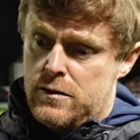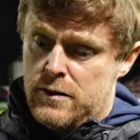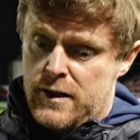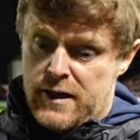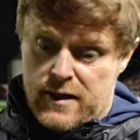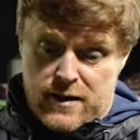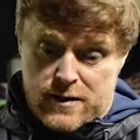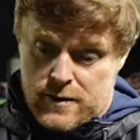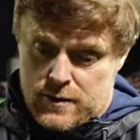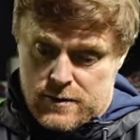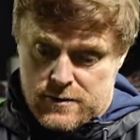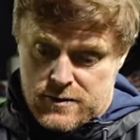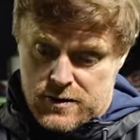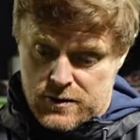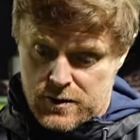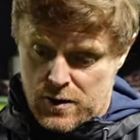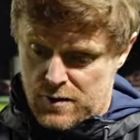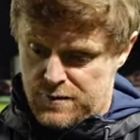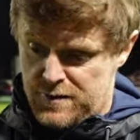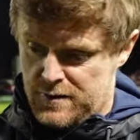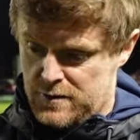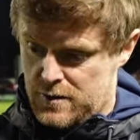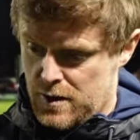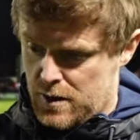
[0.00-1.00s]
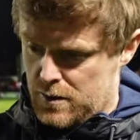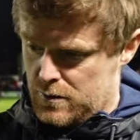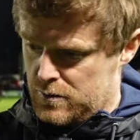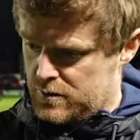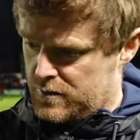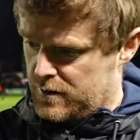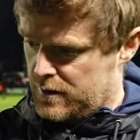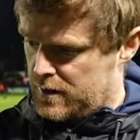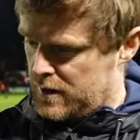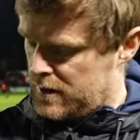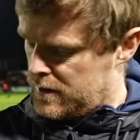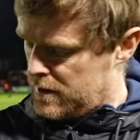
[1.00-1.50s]
Here, it's an awful goal
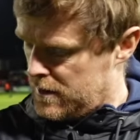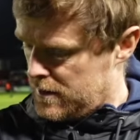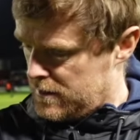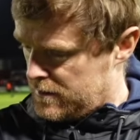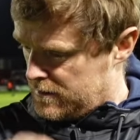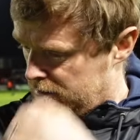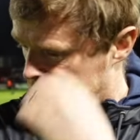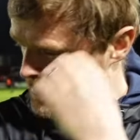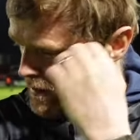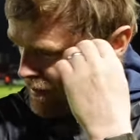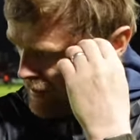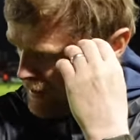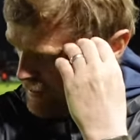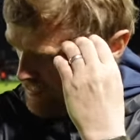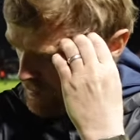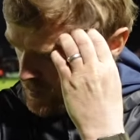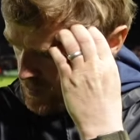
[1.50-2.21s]
to give